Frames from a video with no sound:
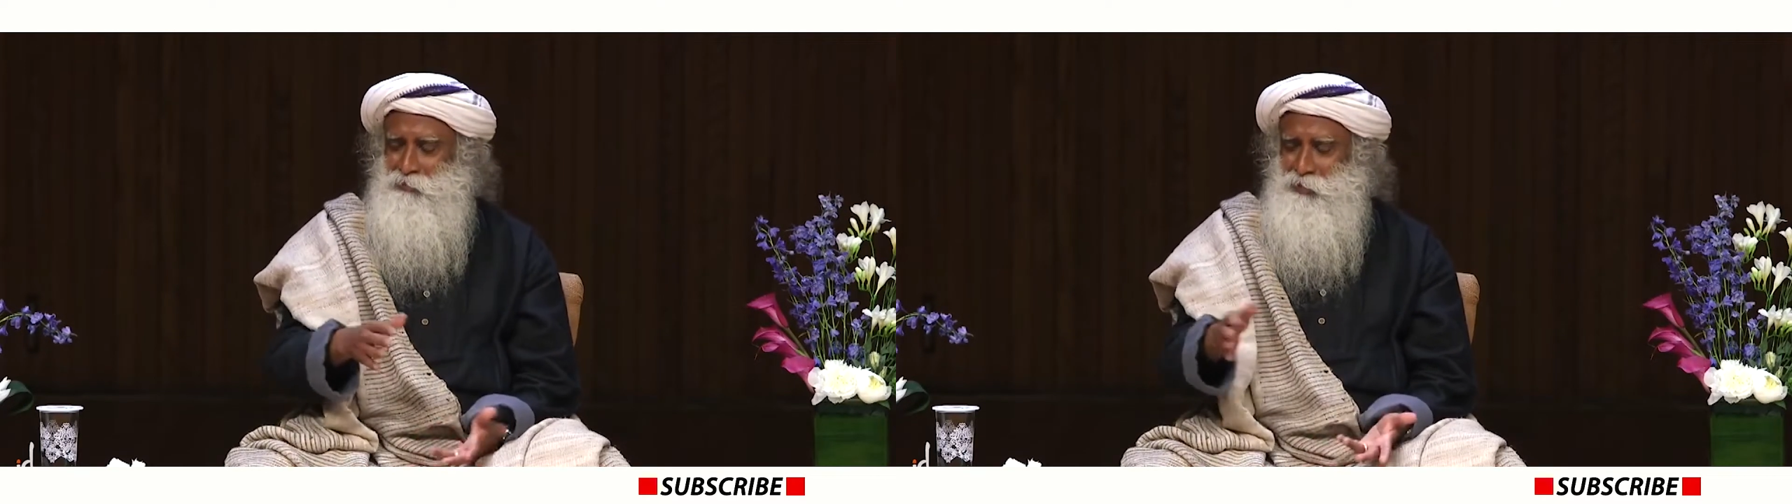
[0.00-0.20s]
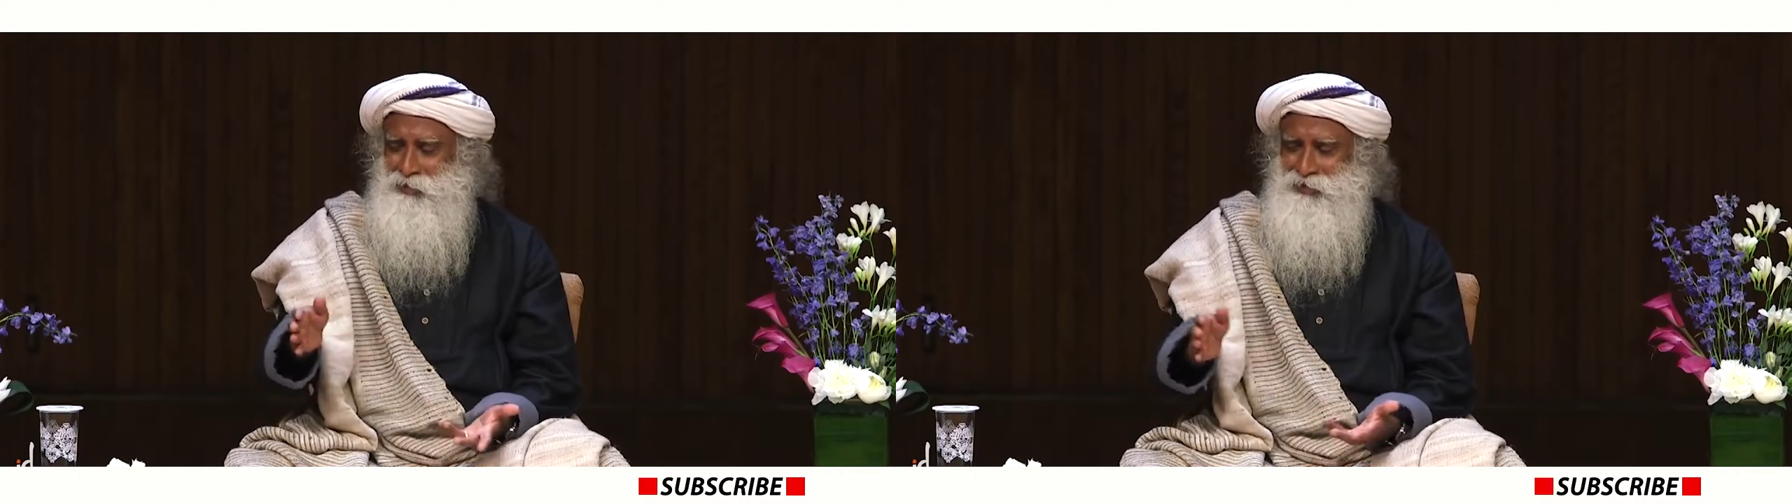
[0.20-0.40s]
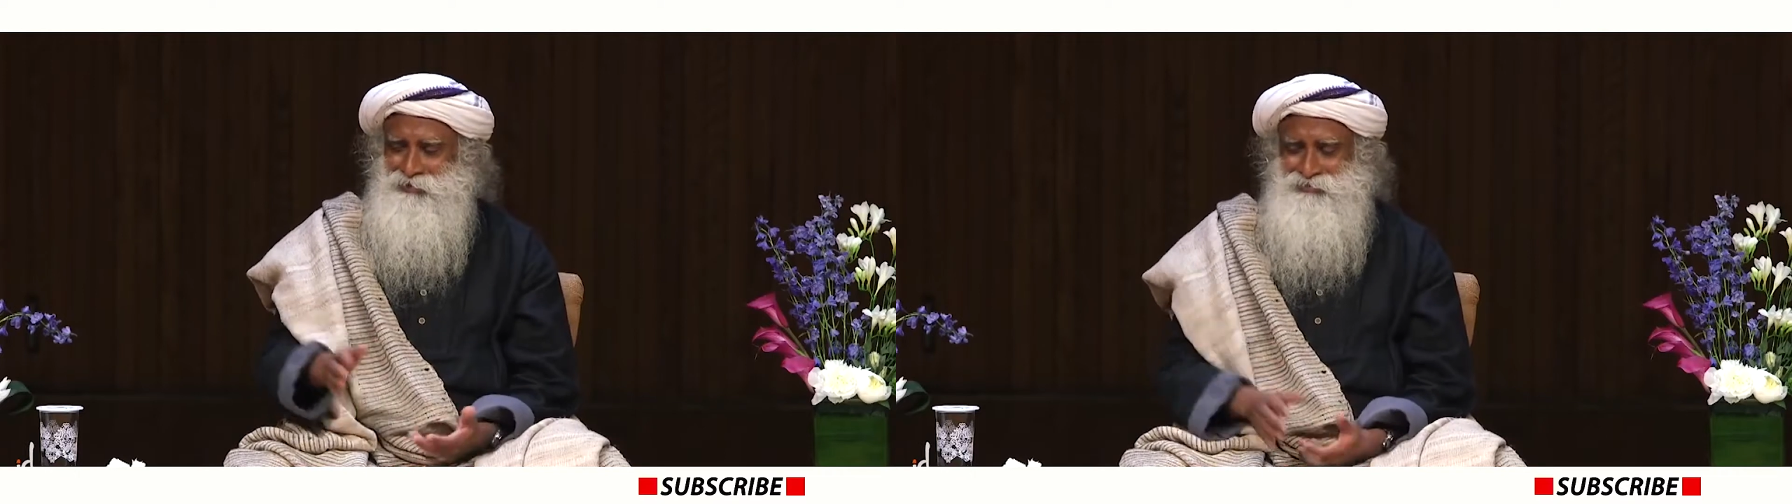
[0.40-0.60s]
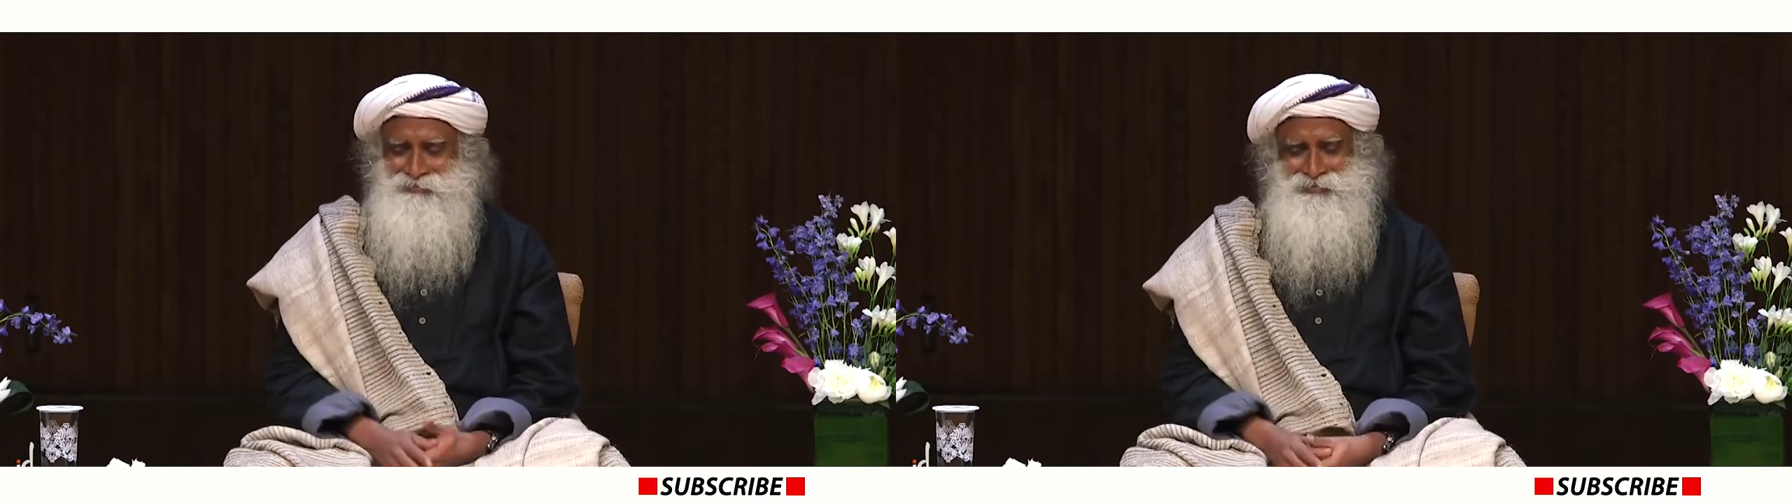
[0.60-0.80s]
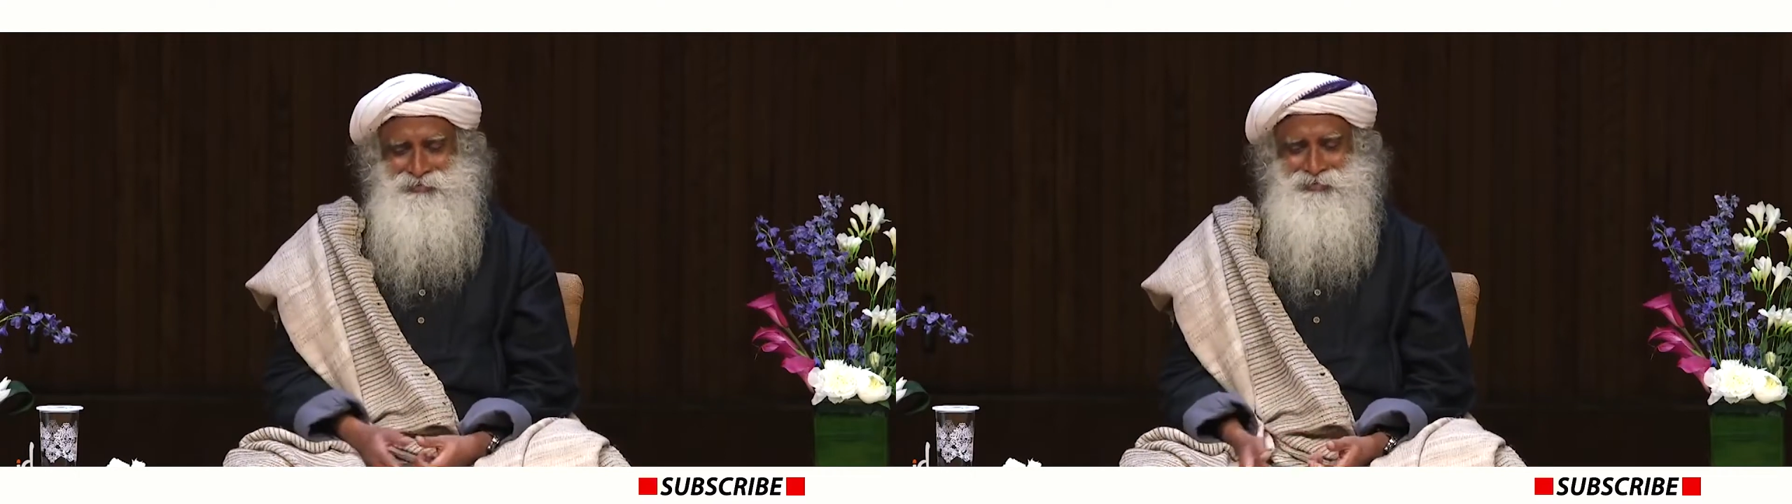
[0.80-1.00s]
the morning
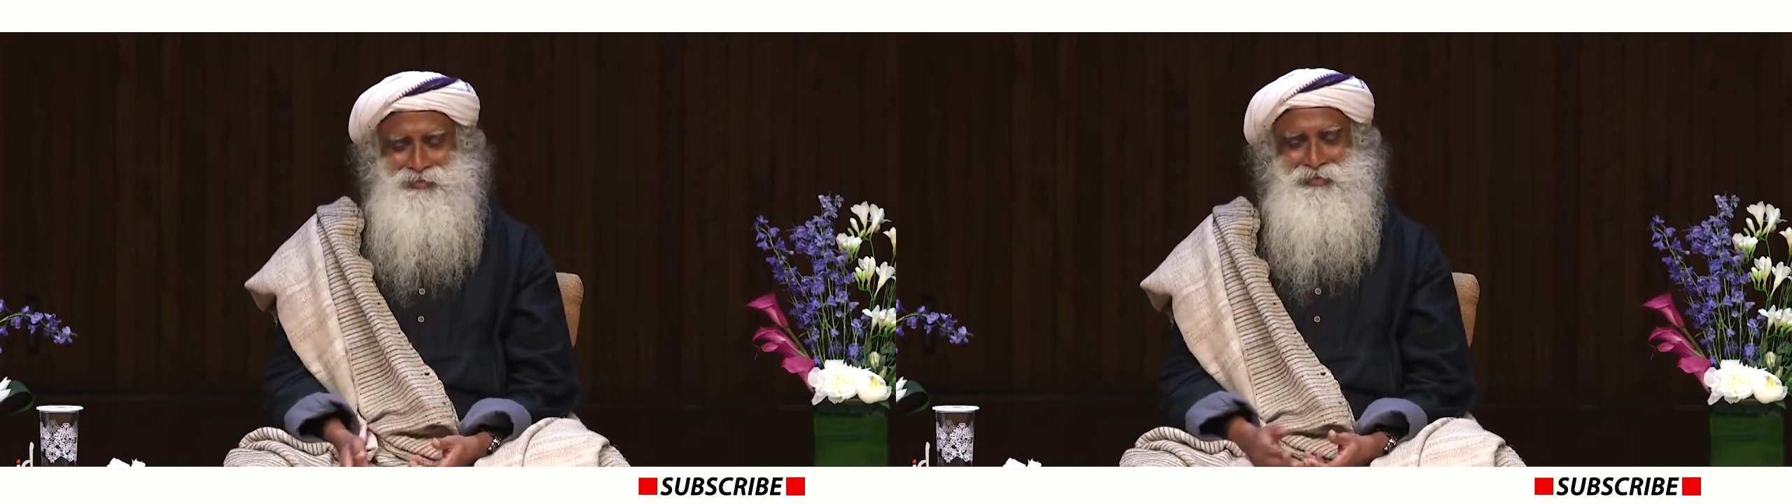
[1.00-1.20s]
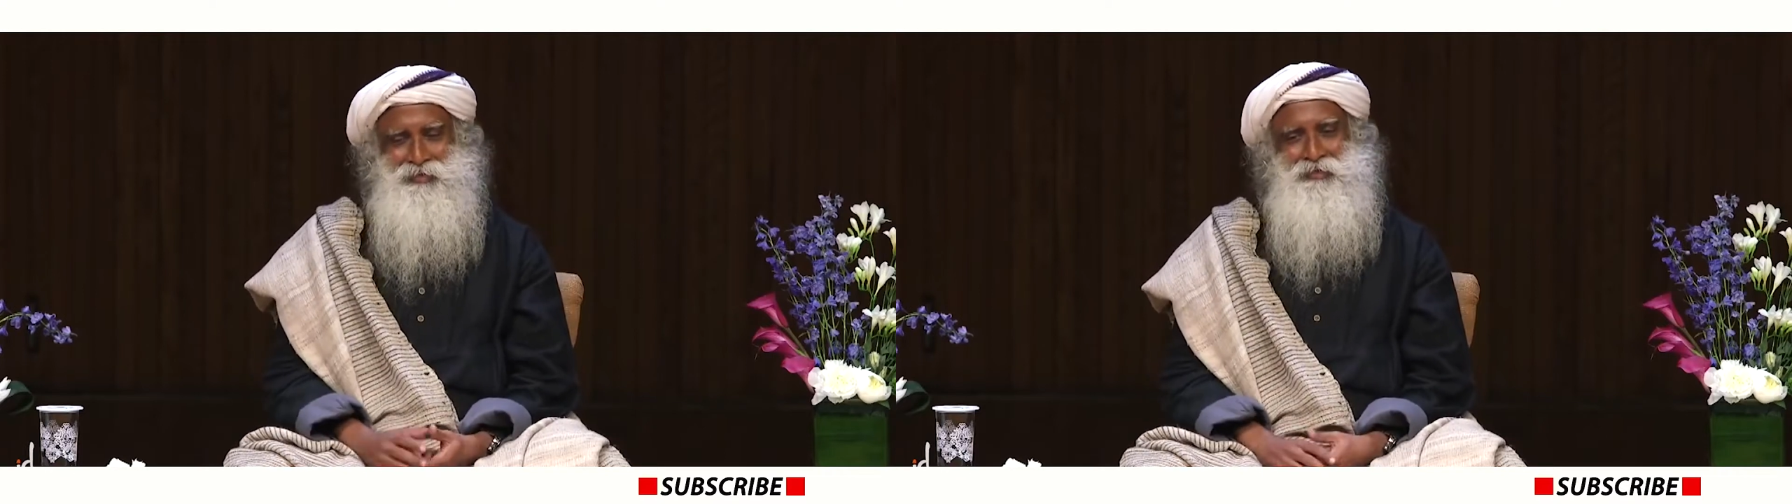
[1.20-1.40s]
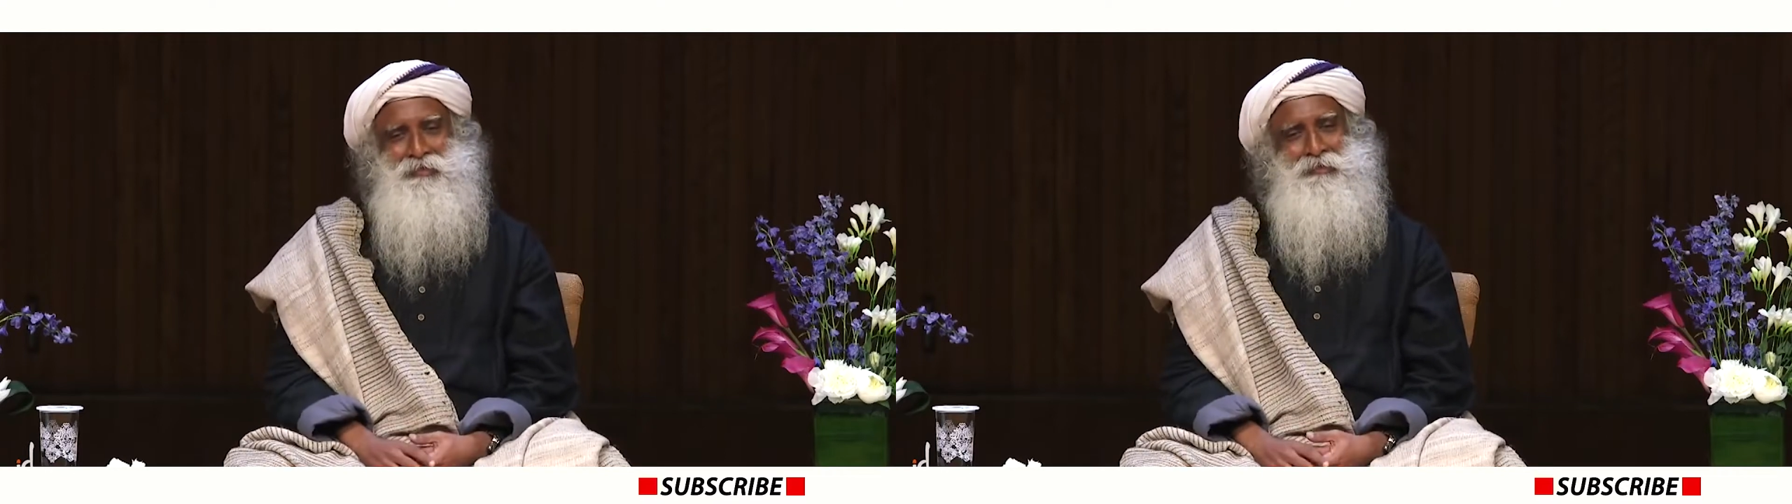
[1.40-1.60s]
hour here,